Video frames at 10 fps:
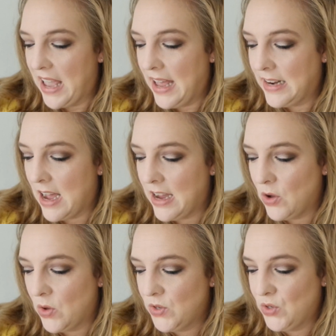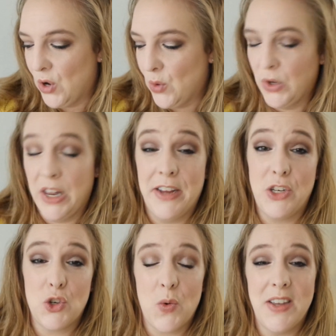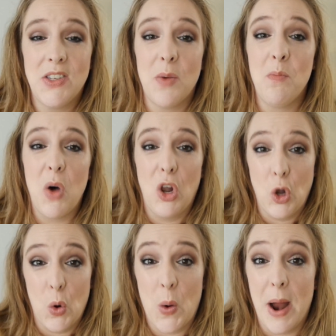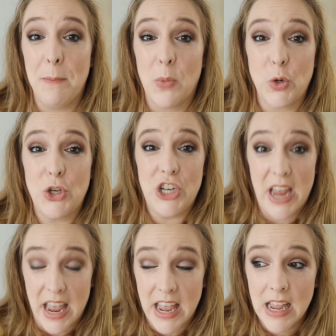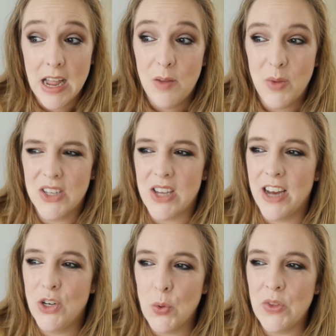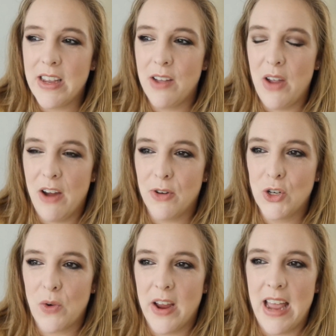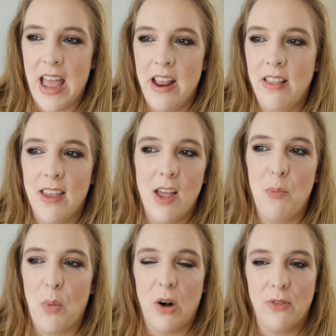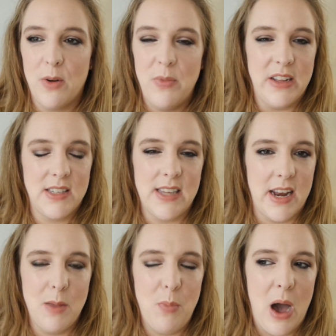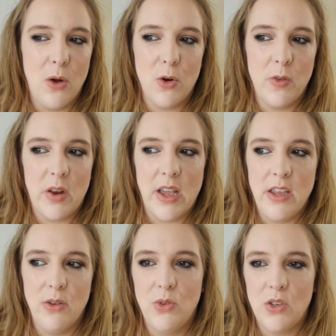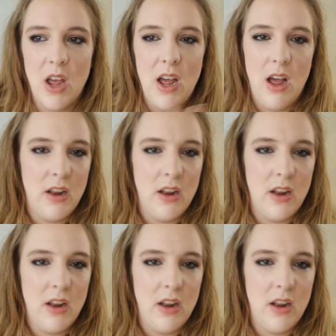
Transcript: And I also would like to try some Laura Mercier, because I don't think I've ever tried anything apart from that setting powder that I used